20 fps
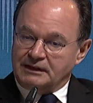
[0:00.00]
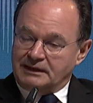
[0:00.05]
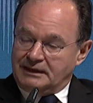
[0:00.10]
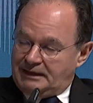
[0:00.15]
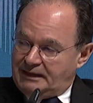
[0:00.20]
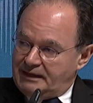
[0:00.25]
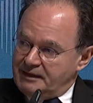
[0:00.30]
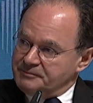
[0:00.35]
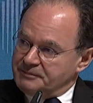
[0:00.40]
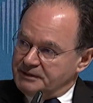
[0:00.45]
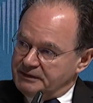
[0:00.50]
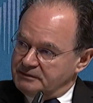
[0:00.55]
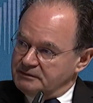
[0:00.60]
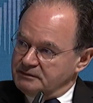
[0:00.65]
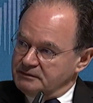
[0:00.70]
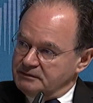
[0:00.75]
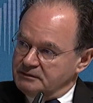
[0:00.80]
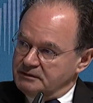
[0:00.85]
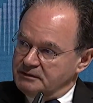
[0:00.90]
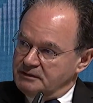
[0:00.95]
Climate
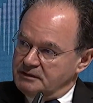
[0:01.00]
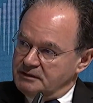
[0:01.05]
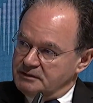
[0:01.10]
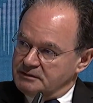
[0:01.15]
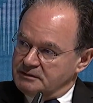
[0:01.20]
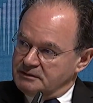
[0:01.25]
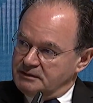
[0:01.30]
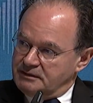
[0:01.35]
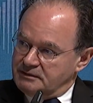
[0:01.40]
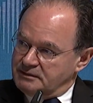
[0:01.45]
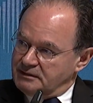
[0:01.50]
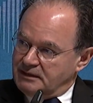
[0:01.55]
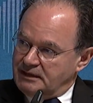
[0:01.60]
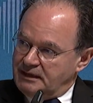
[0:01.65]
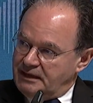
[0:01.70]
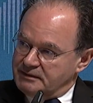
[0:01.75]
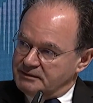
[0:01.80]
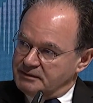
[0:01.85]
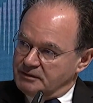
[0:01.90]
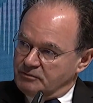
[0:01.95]
is, is a
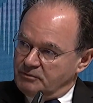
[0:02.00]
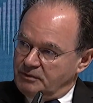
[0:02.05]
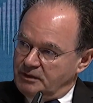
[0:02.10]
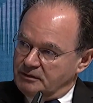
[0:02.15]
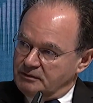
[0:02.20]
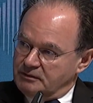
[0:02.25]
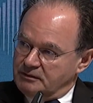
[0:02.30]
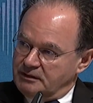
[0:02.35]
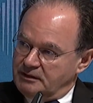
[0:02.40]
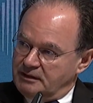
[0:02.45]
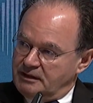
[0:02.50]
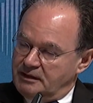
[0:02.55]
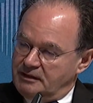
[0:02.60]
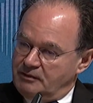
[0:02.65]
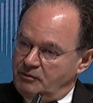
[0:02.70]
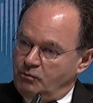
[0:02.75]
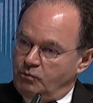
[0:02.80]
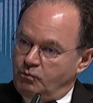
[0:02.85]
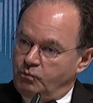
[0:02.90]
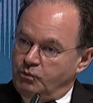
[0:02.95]
classic one. Uh,
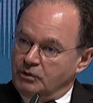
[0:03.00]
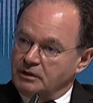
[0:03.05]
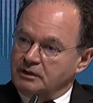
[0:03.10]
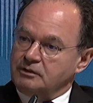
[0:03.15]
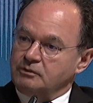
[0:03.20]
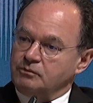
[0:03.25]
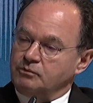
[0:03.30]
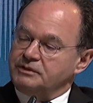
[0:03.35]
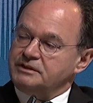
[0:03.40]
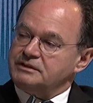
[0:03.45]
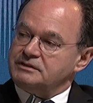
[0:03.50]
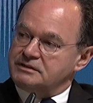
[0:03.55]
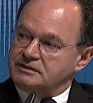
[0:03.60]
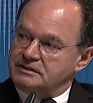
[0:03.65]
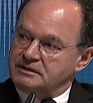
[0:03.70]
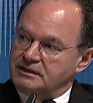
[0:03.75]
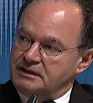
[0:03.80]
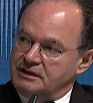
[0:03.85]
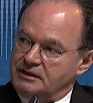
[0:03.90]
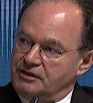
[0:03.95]
will we
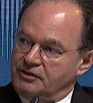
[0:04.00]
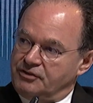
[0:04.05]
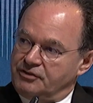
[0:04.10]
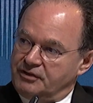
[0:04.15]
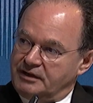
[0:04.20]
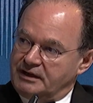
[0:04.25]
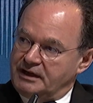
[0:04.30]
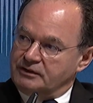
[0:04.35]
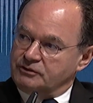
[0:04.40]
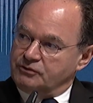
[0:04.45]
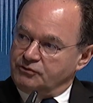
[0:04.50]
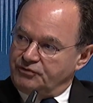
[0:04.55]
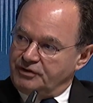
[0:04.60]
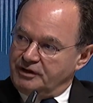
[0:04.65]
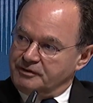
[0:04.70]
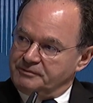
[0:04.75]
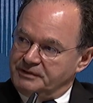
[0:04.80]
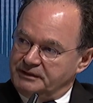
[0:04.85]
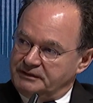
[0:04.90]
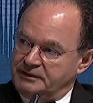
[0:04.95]
see the kind of
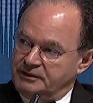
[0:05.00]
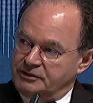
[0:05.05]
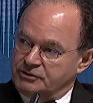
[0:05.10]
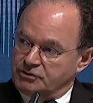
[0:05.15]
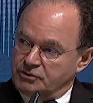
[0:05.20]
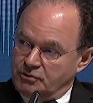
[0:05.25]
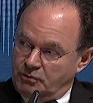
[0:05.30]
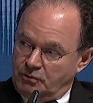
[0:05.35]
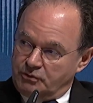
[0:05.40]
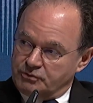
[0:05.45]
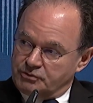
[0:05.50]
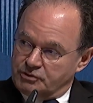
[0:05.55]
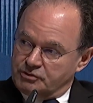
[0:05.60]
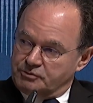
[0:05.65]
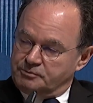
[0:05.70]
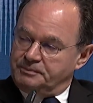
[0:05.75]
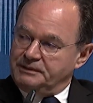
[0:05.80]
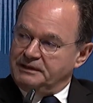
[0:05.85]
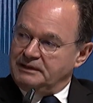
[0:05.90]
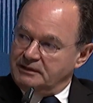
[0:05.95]
fragmentation also
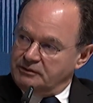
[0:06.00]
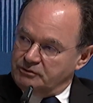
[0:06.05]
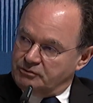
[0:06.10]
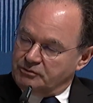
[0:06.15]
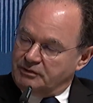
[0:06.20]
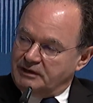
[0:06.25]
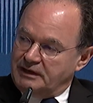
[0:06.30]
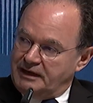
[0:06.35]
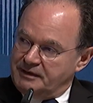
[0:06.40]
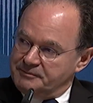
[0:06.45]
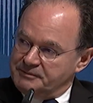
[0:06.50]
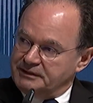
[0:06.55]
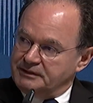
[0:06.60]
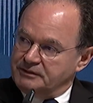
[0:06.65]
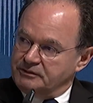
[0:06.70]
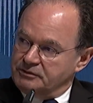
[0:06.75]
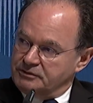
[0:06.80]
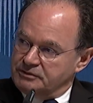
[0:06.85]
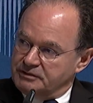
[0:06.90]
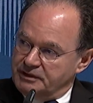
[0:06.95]
spill into climate
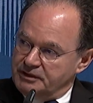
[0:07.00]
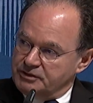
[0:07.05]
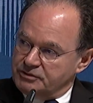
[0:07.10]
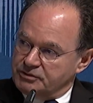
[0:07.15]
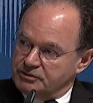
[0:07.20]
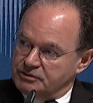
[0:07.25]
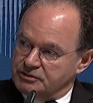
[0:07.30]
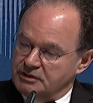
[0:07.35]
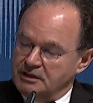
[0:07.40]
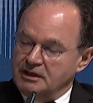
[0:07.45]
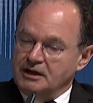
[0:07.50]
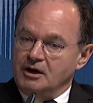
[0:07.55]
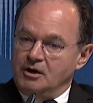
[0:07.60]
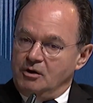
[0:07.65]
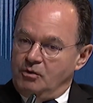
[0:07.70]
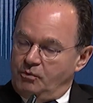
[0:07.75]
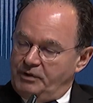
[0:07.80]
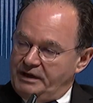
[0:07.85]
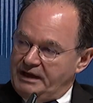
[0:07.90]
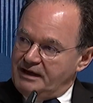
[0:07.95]
negotiations?
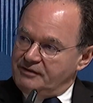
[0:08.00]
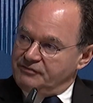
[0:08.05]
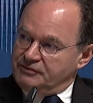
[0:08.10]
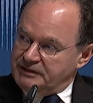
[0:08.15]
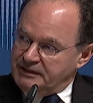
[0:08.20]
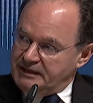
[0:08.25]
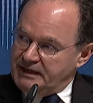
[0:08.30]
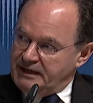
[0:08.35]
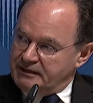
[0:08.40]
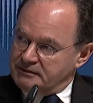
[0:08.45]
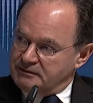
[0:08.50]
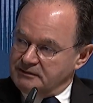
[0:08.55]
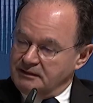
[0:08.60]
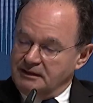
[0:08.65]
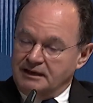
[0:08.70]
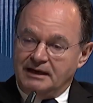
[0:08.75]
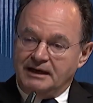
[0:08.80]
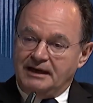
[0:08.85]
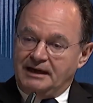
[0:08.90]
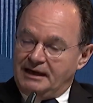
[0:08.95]
We haven't yet.
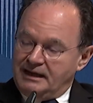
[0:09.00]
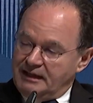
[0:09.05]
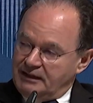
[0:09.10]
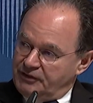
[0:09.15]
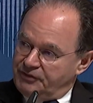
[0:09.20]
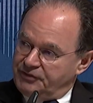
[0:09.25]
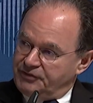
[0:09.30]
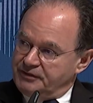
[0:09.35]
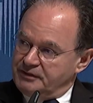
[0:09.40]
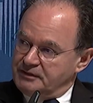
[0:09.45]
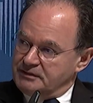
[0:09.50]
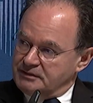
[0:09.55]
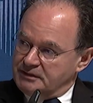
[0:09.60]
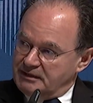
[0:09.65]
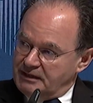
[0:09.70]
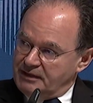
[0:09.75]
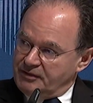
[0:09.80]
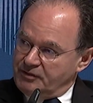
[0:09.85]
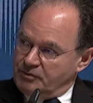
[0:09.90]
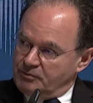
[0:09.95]
Health is
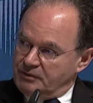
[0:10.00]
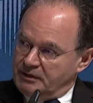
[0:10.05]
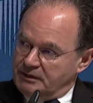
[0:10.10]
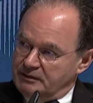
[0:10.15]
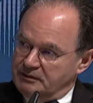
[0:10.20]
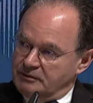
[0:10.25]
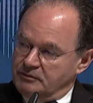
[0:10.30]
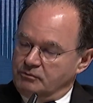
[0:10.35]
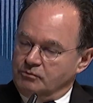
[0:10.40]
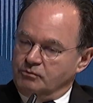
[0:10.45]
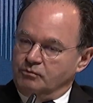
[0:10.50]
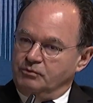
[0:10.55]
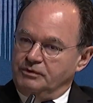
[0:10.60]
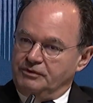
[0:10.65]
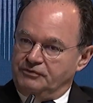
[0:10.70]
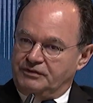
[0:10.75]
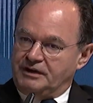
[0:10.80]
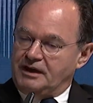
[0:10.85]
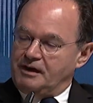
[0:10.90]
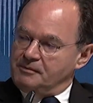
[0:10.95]
another one.
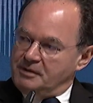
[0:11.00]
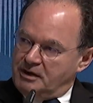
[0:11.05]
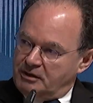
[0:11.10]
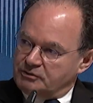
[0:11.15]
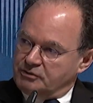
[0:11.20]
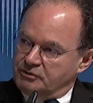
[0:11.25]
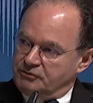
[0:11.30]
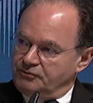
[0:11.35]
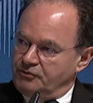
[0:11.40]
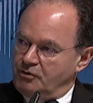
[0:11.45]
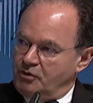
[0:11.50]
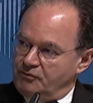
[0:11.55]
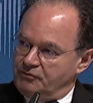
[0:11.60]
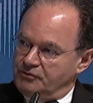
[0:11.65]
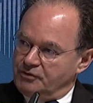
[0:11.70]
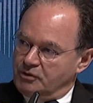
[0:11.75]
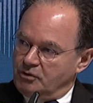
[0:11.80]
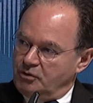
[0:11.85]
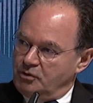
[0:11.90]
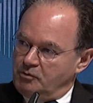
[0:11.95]
We've come out of, of
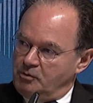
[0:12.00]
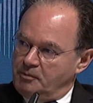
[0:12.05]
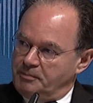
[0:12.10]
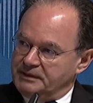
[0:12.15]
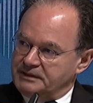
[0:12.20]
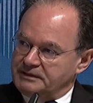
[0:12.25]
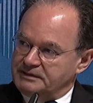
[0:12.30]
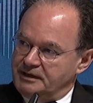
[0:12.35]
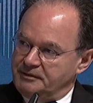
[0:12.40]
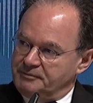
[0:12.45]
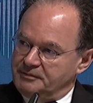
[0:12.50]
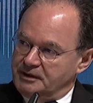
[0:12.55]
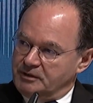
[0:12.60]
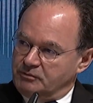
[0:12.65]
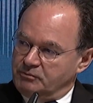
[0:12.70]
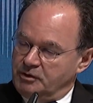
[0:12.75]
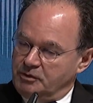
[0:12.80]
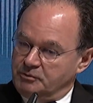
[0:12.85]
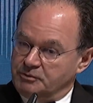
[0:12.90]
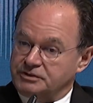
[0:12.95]
a global
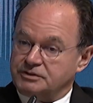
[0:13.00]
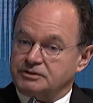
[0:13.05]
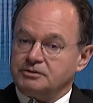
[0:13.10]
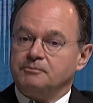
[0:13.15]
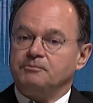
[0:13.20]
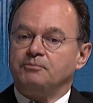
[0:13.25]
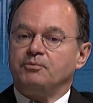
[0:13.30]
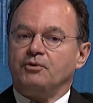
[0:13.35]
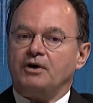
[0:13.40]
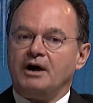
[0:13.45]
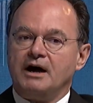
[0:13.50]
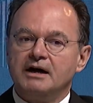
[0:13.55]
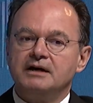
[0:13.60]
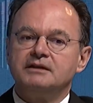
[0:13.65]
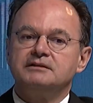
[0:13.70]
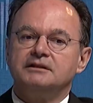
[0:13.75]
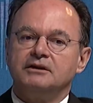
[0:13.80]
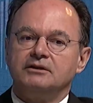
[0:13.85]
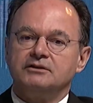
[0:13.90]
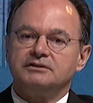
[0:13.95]
pandemic where we
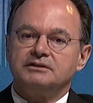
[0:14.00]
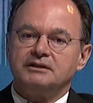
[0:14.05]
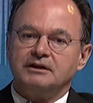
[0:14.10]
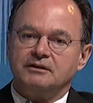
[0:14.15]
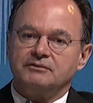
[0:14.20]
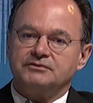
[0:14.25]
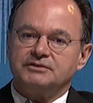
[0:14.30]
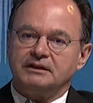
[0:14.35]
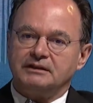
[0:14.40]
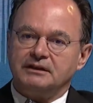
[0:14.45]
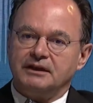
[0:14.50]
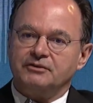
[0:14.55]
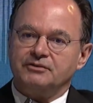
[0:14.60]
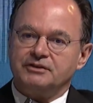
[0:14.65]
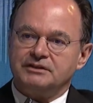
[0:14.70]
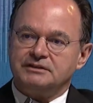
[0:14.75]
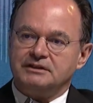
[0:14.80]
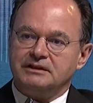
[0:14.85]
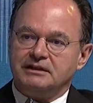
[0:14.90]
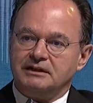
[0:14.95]
surprised ourselves at our
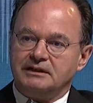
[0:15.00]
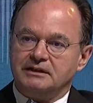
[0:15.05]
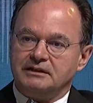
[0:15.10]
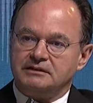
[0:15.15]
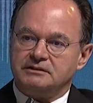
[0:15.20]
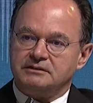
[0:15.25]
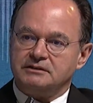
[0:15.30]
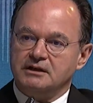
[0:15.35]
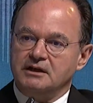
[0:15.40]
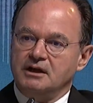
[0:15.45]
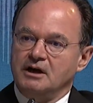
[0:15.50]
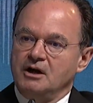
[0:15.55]
resilience.